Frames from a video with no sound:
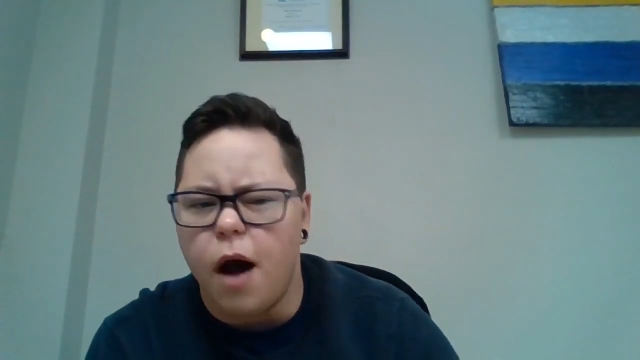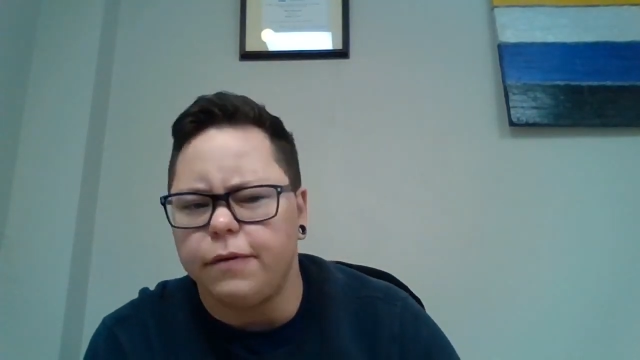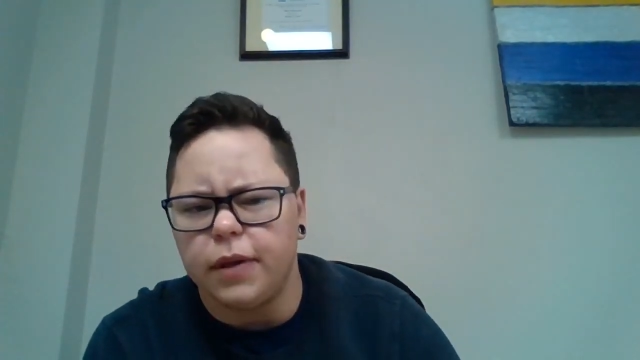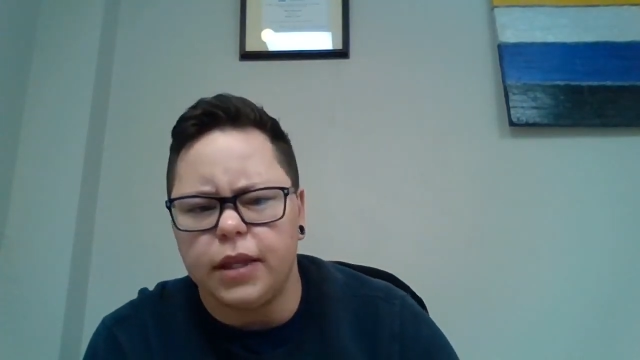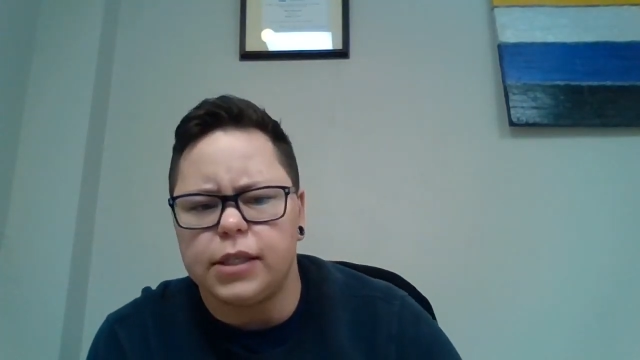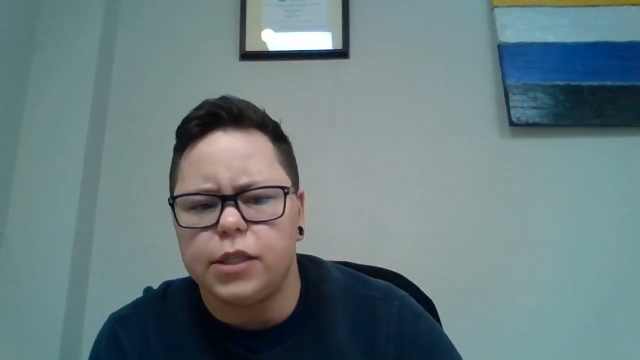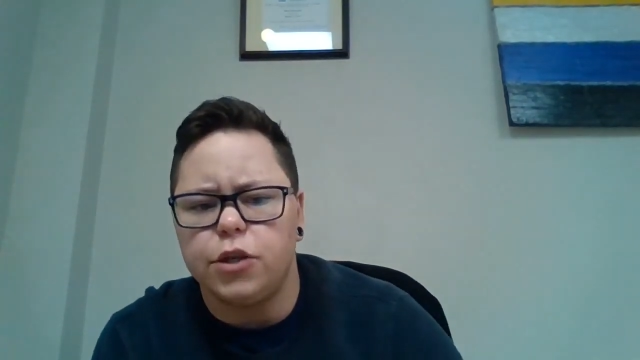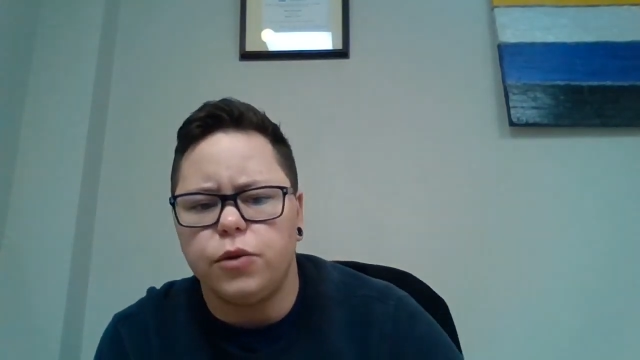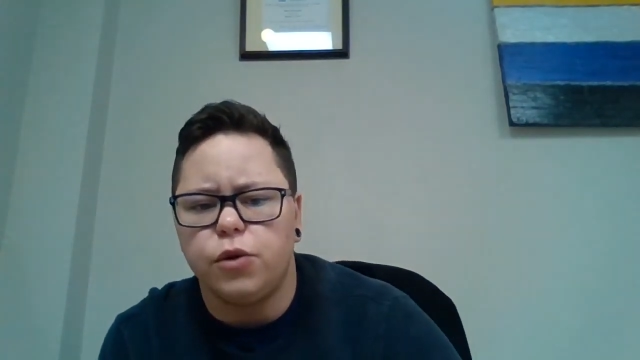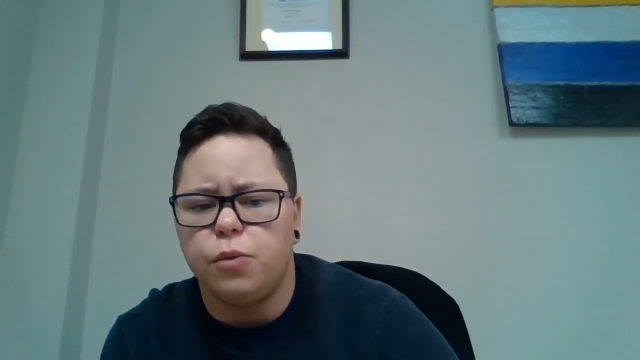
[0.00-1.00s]
Often this is
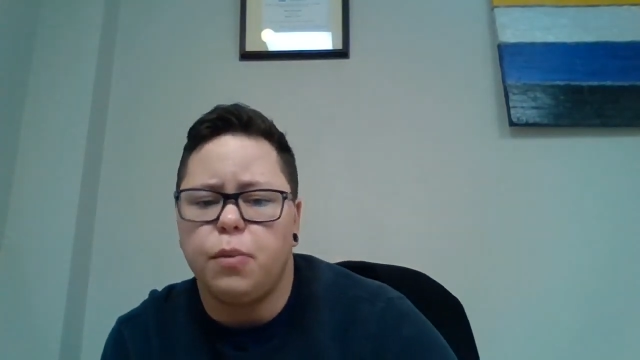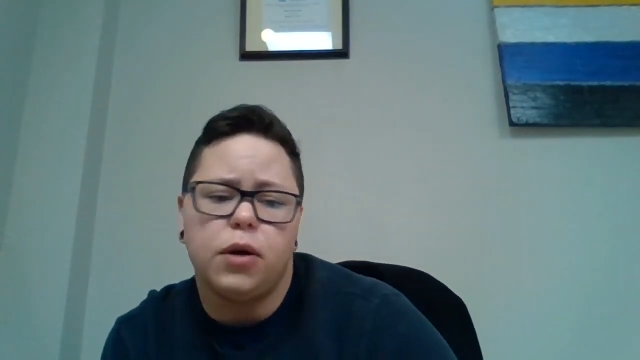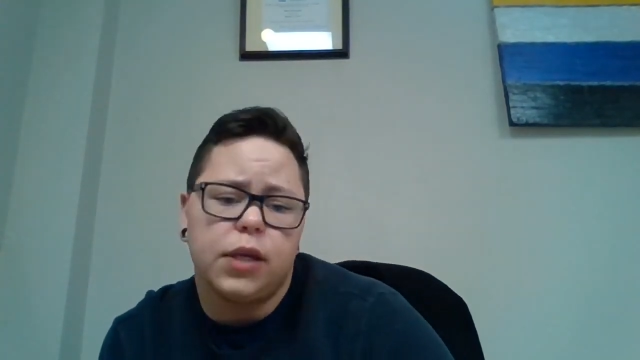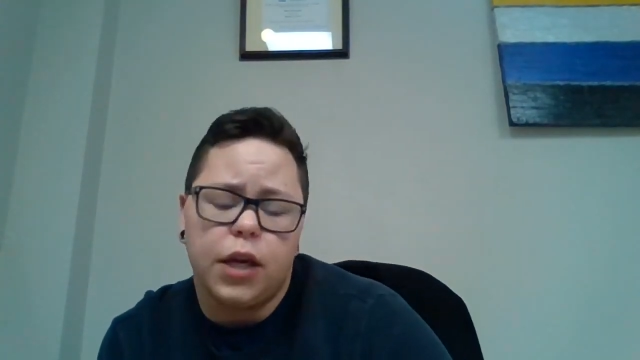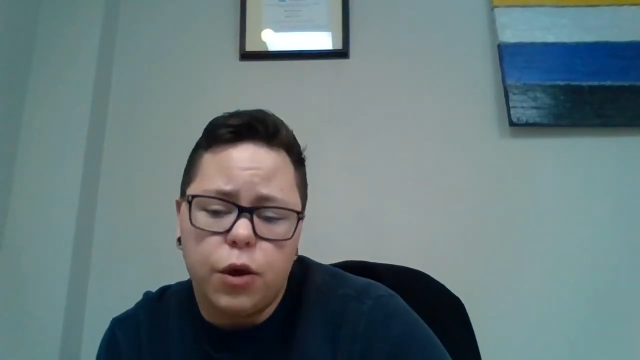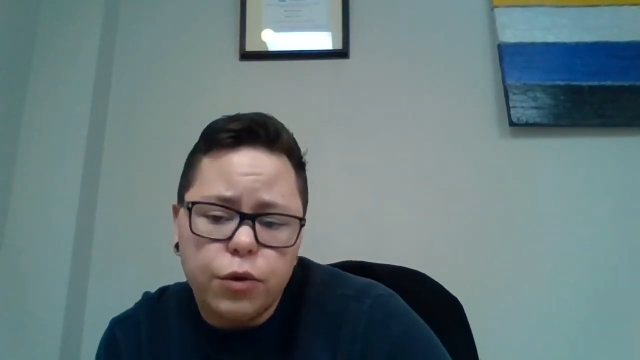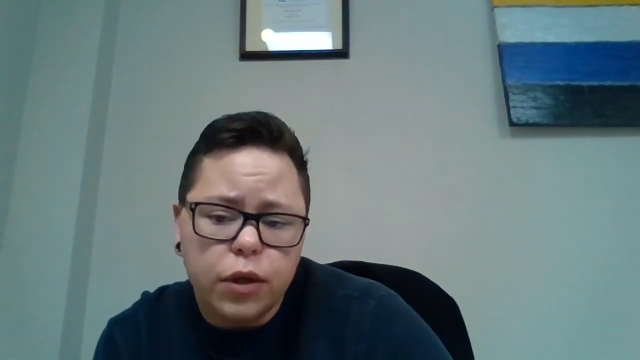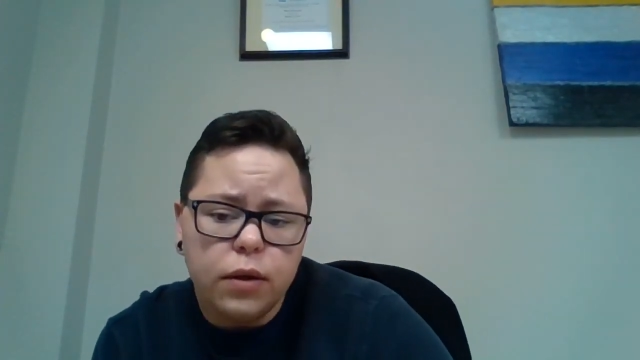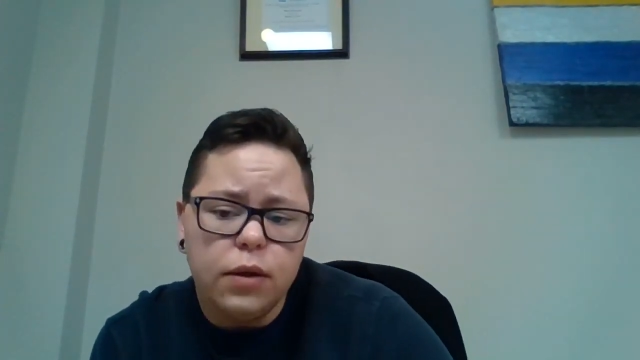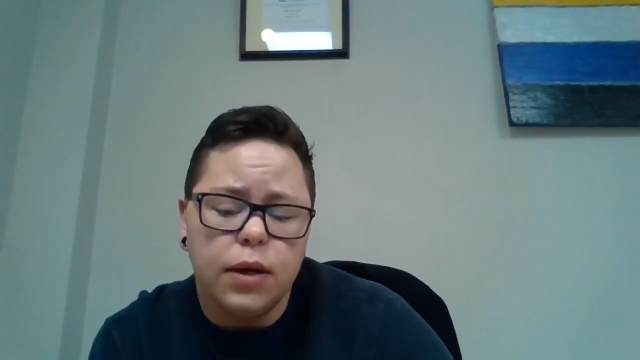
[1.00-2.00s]
due to
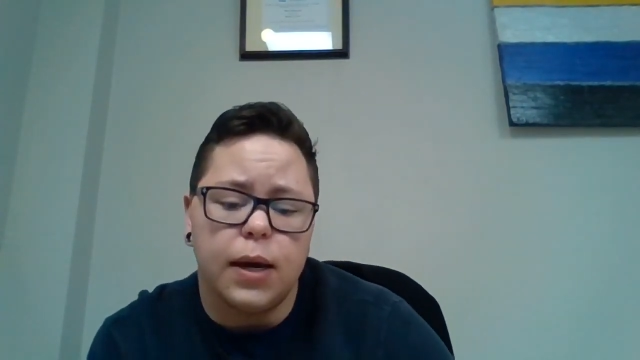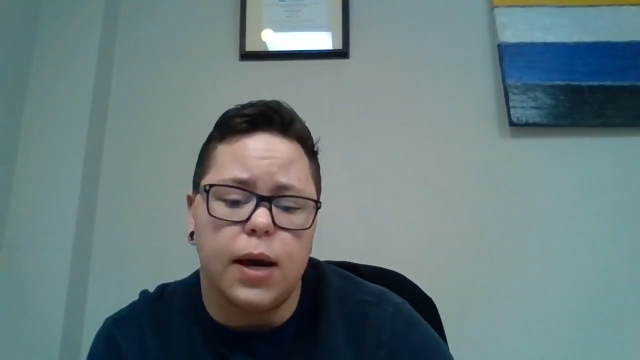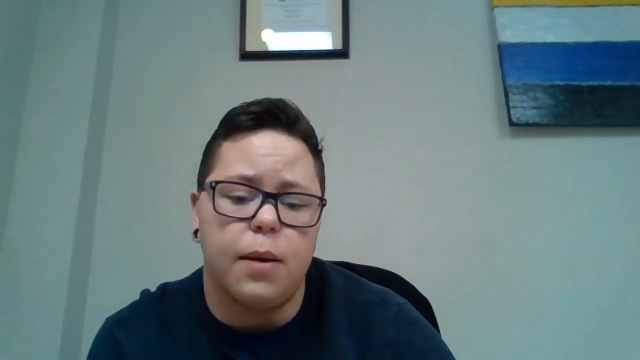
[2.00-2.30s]
persecution.